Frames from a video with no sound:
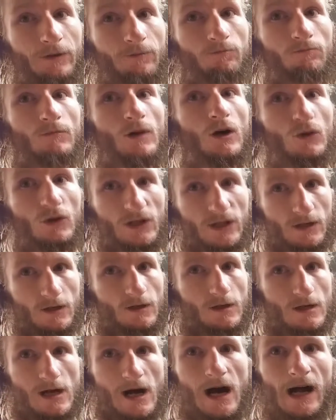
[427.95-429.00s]
most
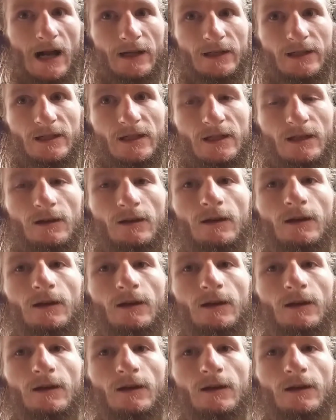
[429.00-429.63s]
knots